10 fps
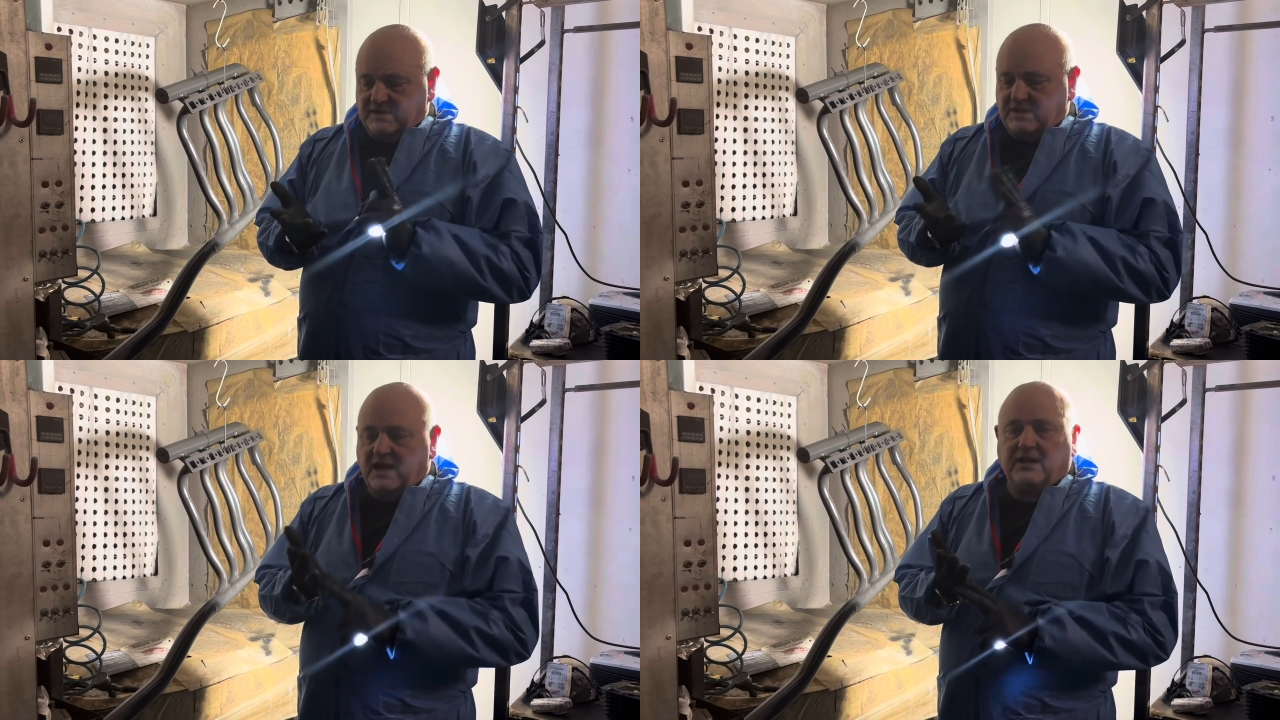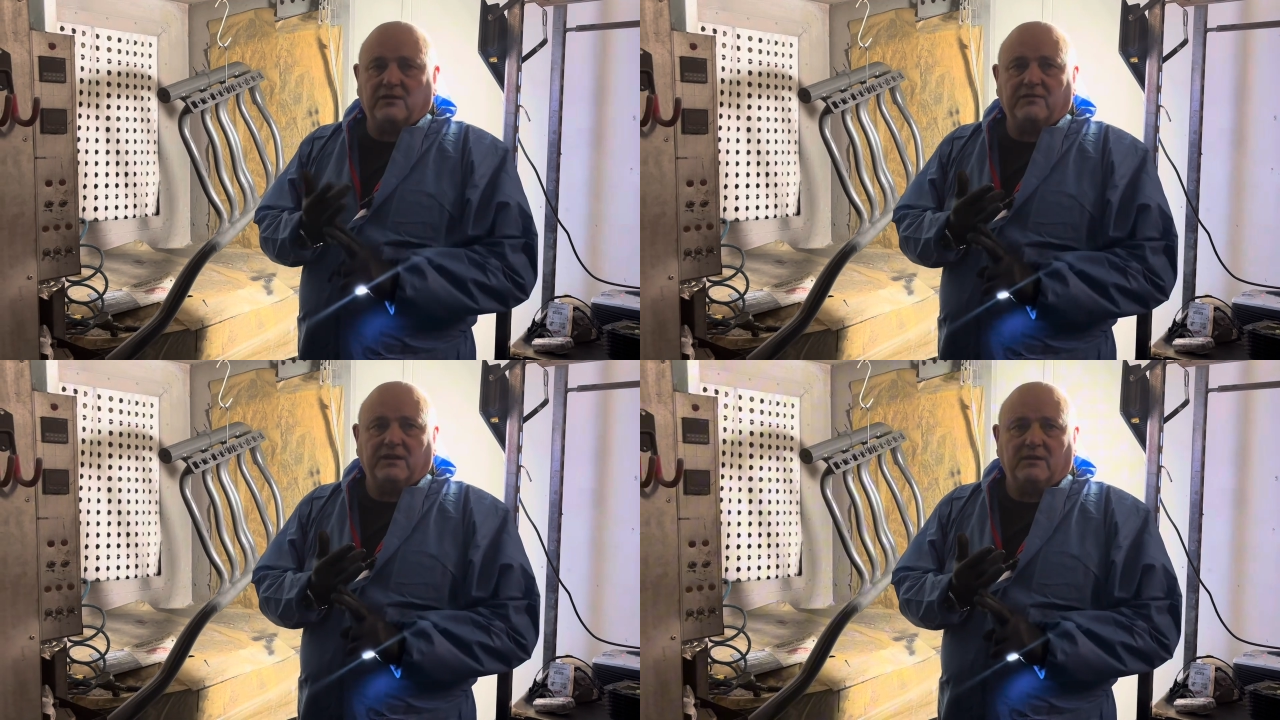started
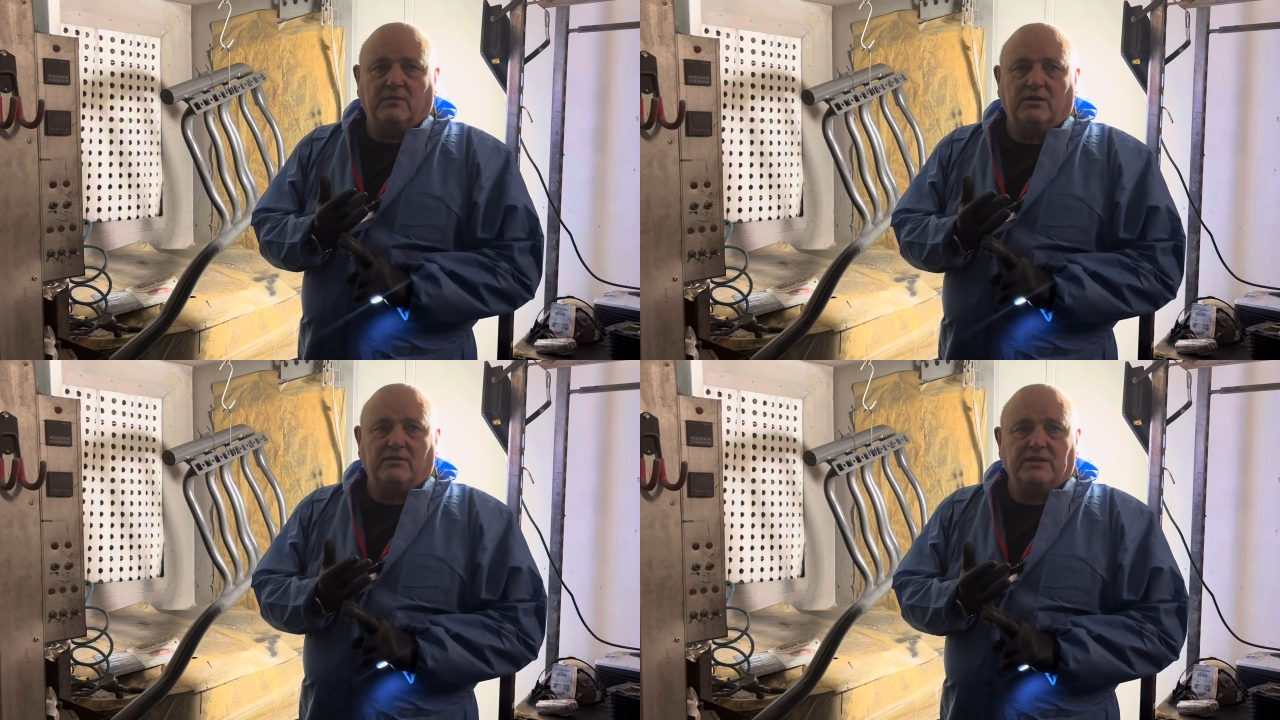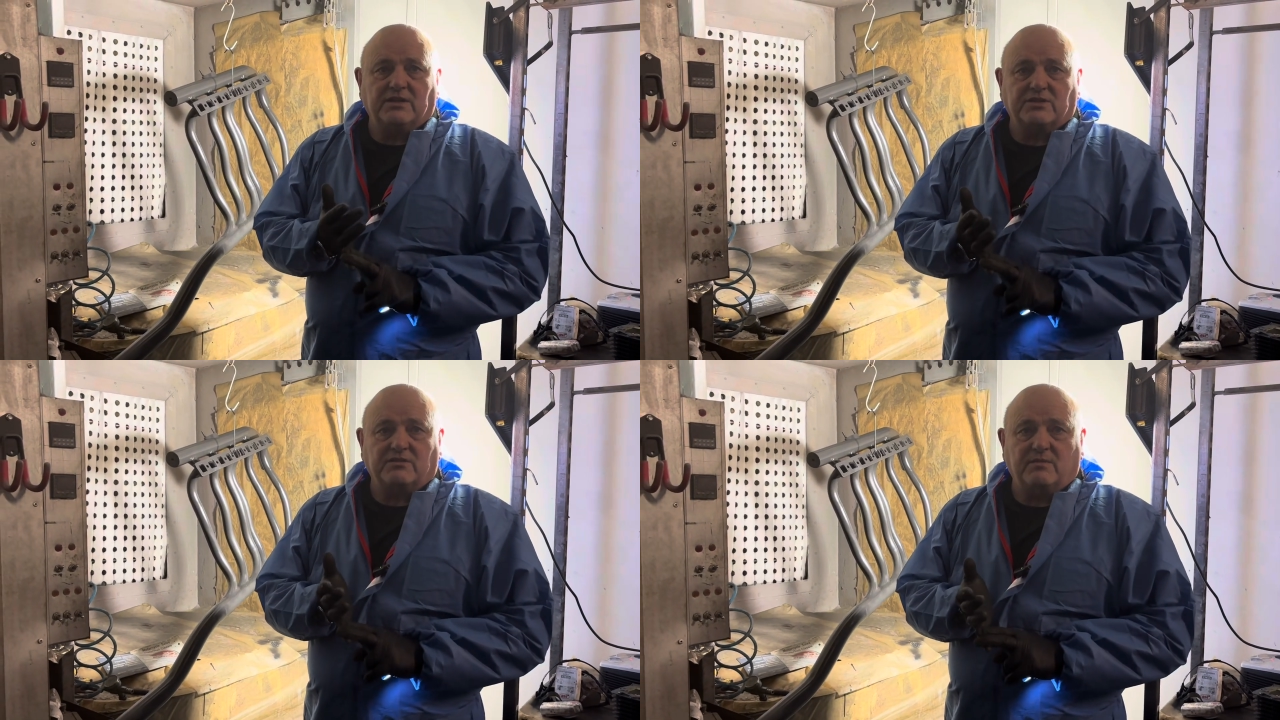off in the motor
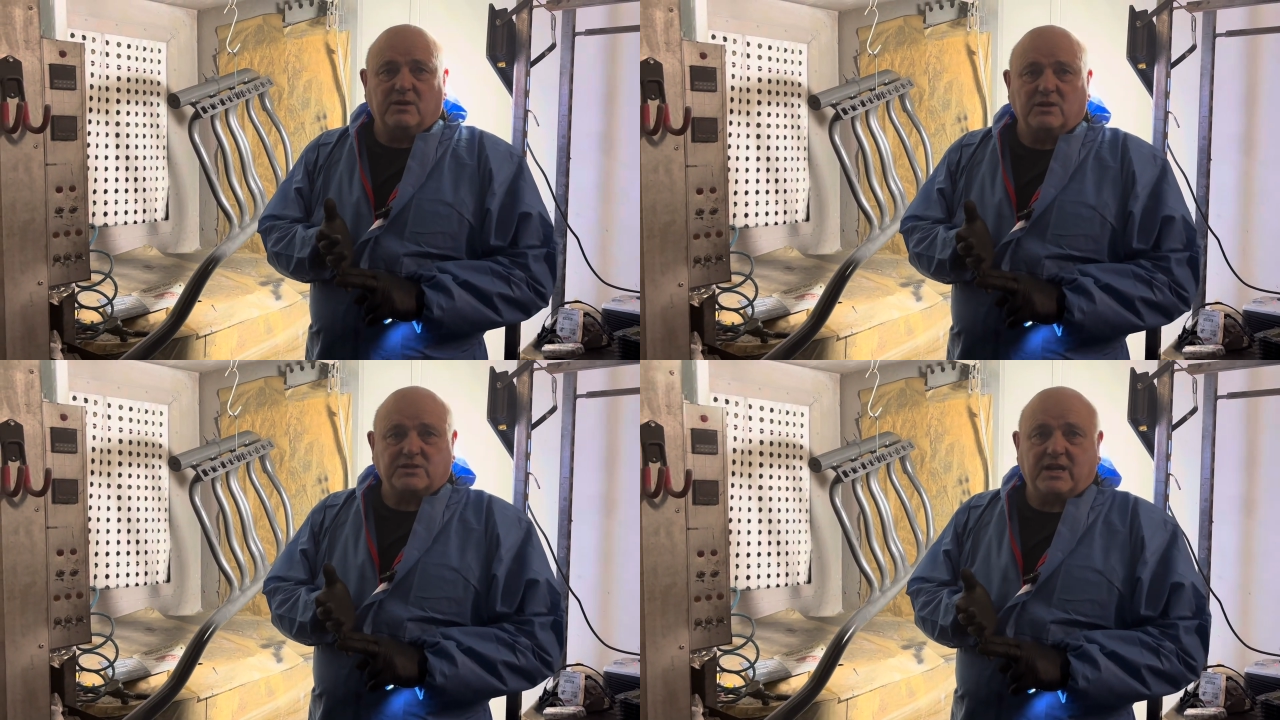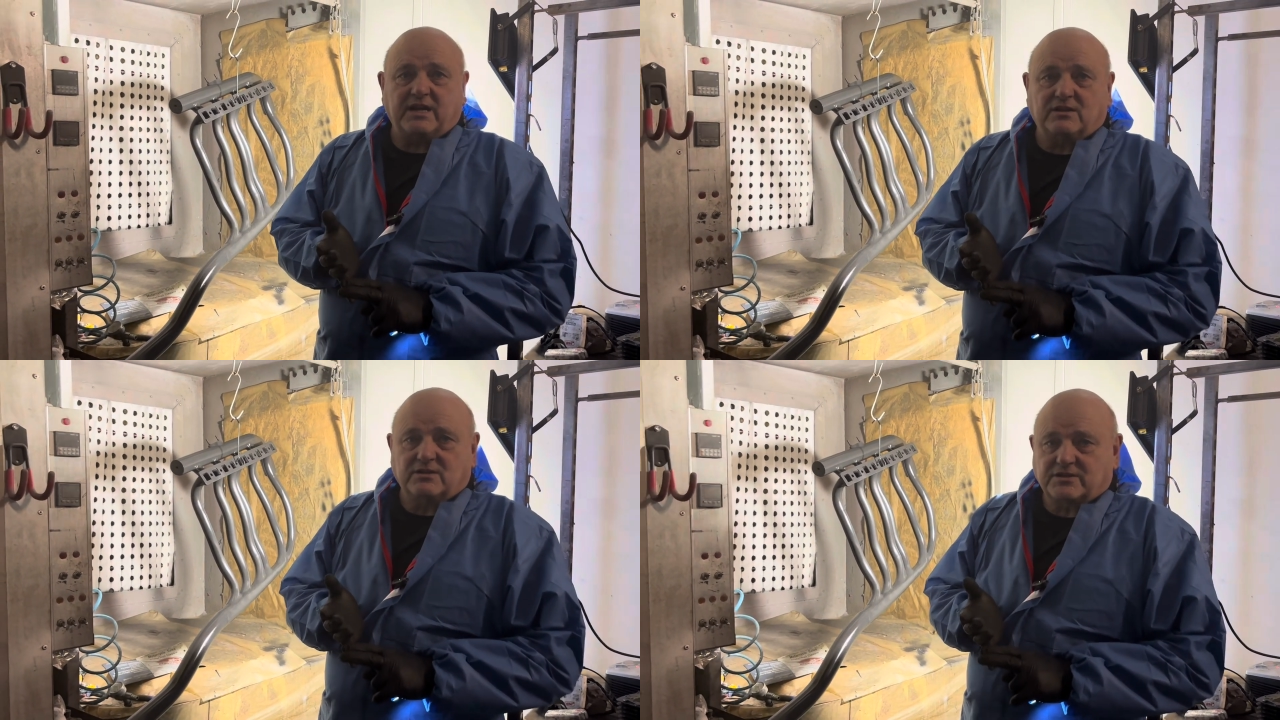industry,
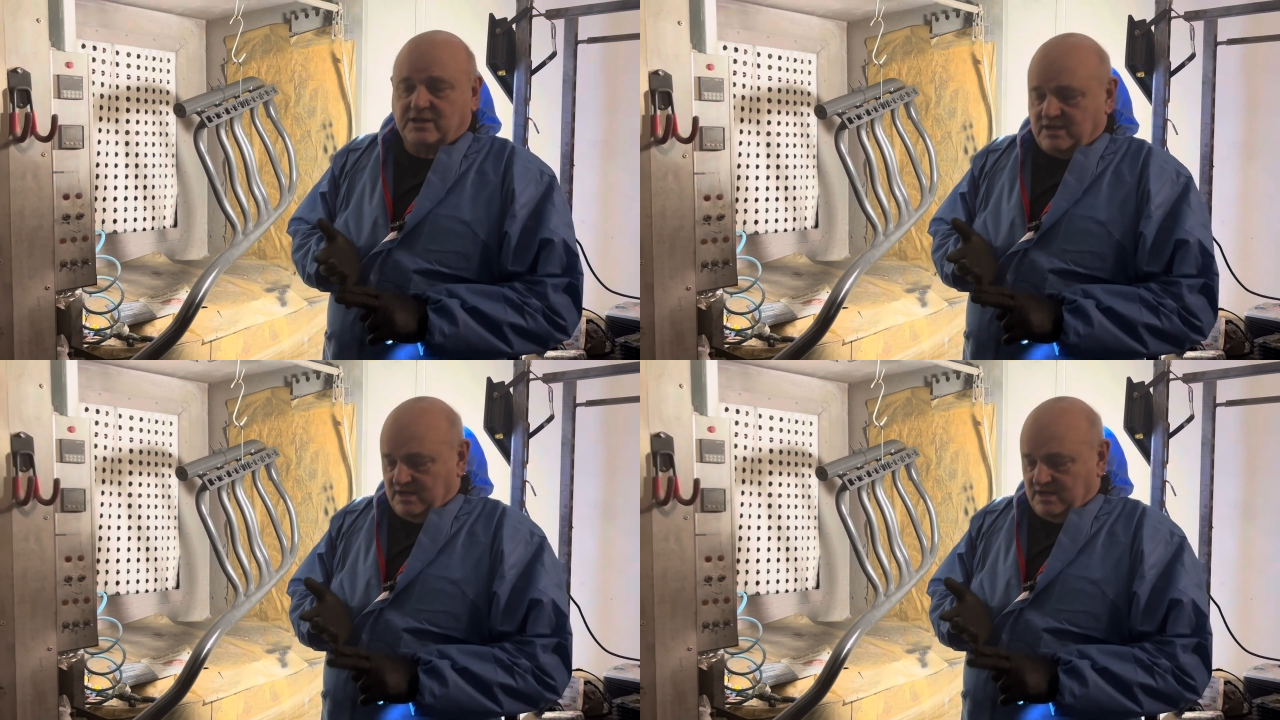motorcycles,